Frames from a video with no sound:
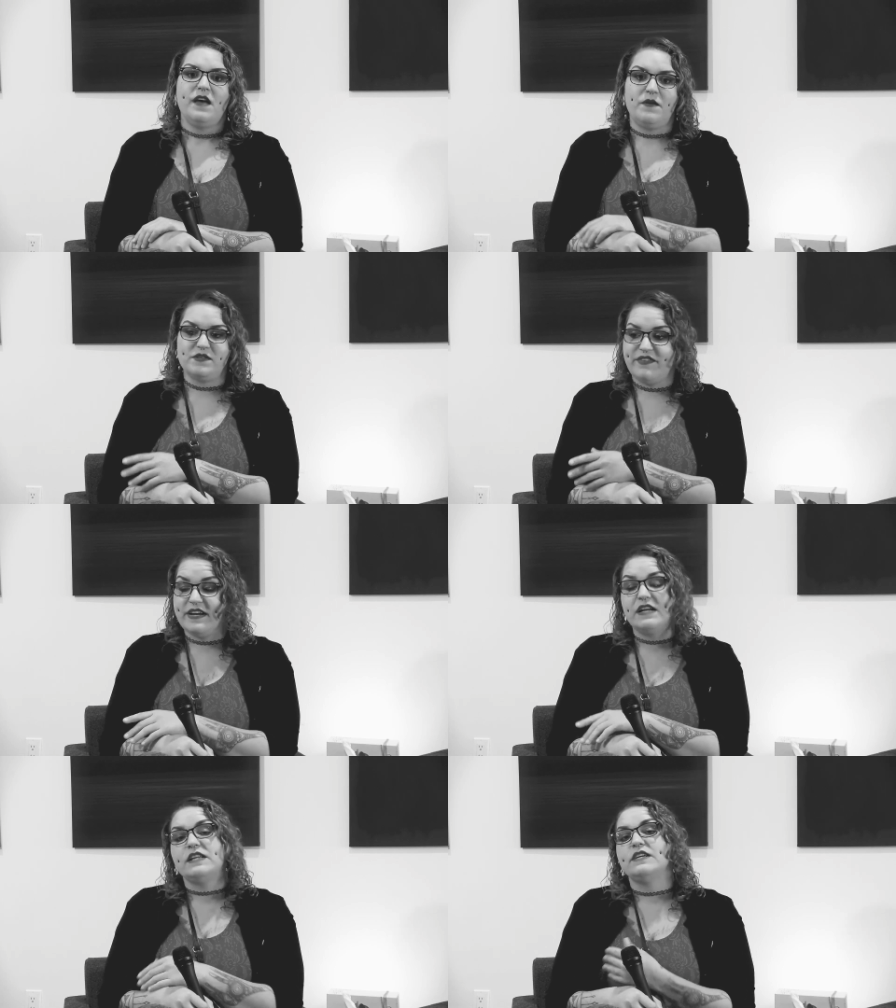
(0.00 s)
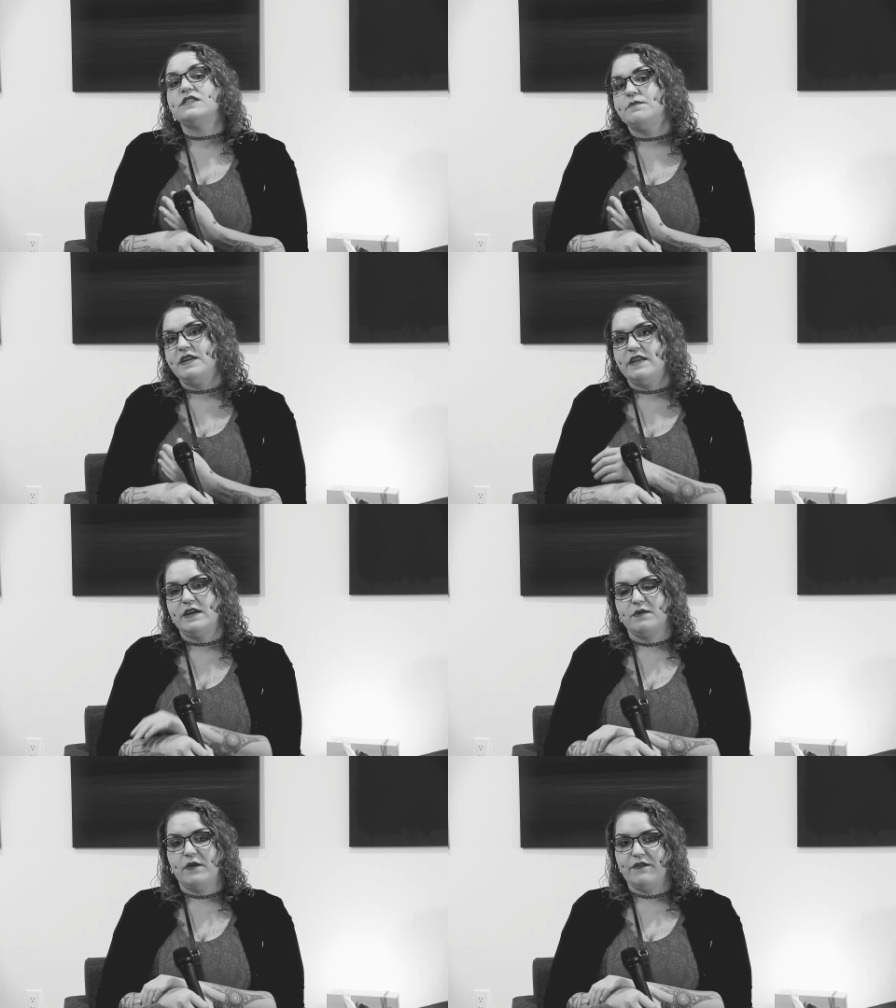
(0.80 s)
and it was very clear to me
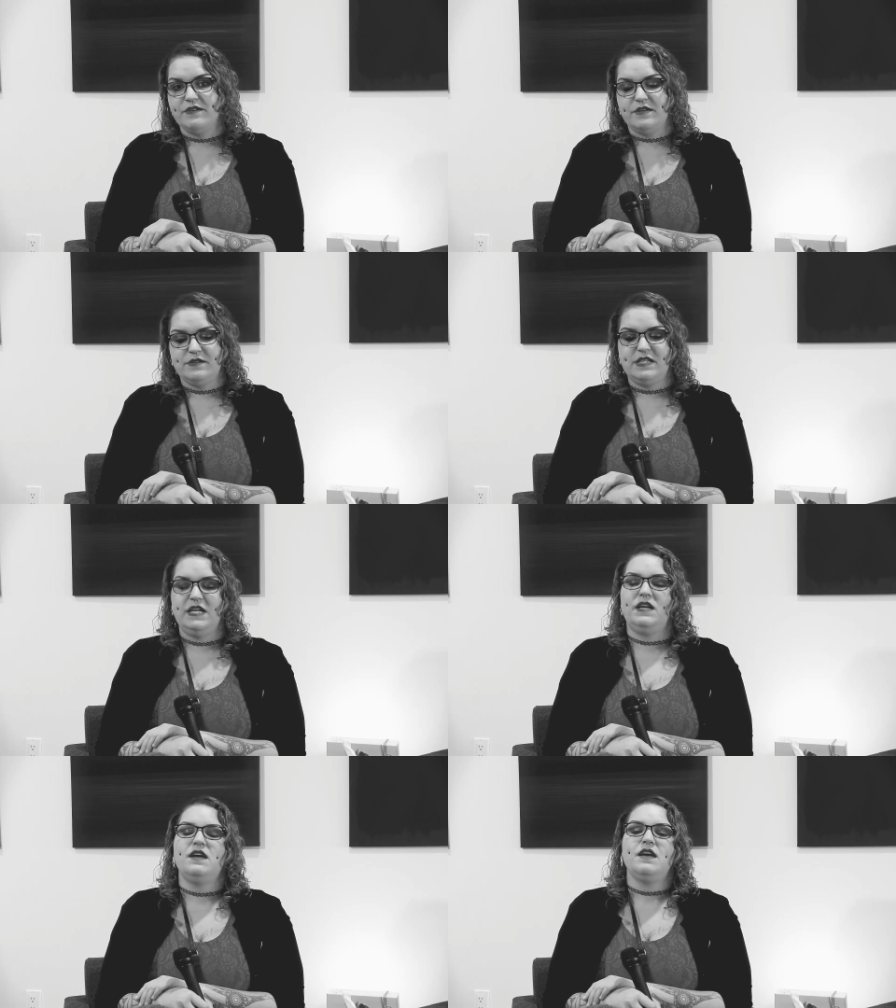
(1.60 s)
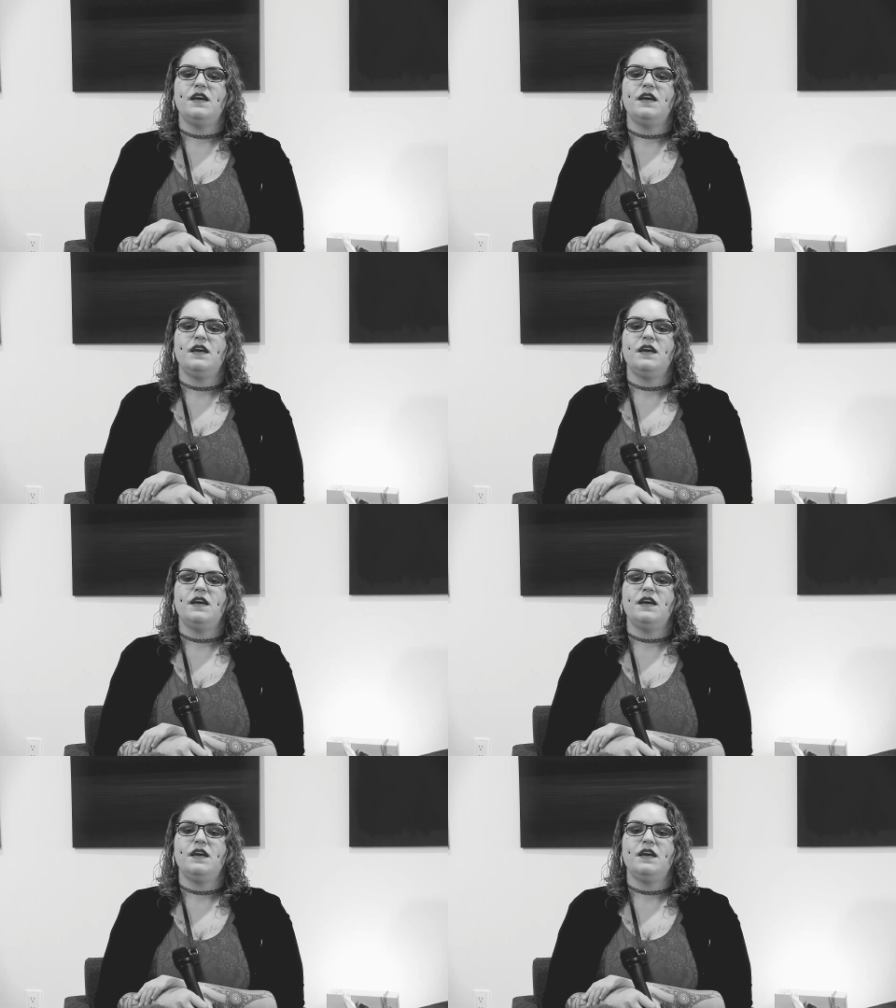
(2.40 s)
they were overdosing.